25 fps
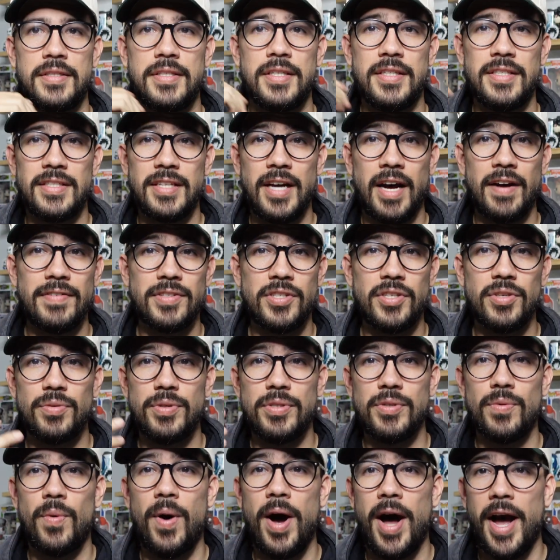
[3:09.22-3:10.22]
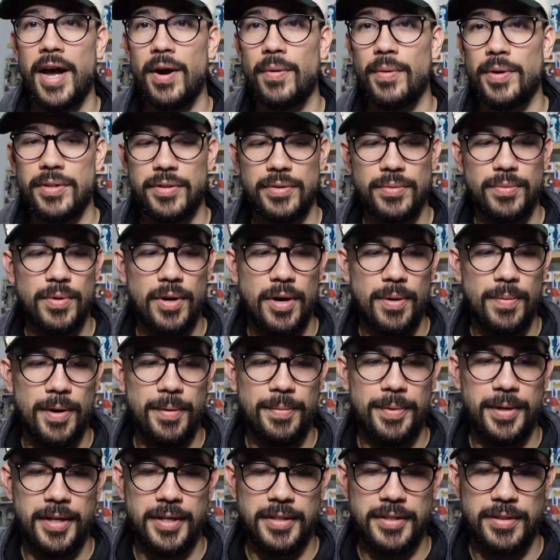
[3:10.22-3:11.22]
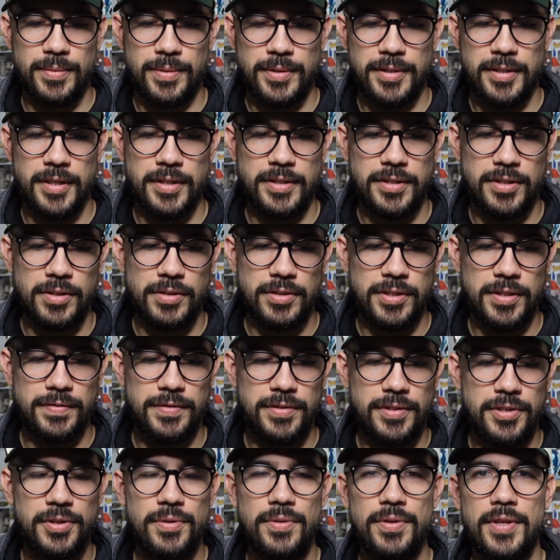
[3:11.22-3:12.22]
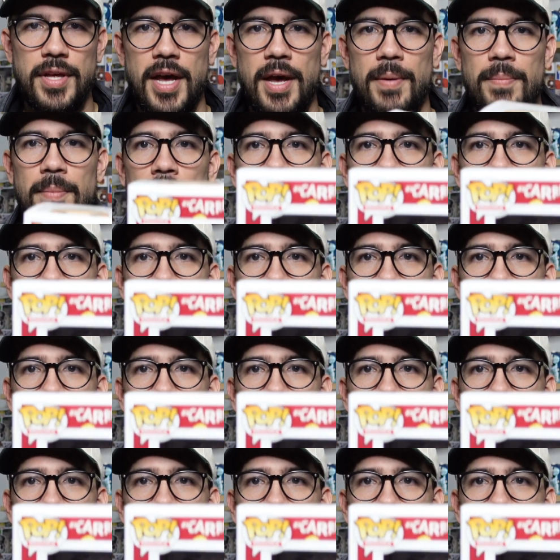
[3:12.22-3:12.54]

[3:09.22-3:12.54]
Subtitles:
This is obviously the reason why I went through Walmart, because it was an exclusive to them,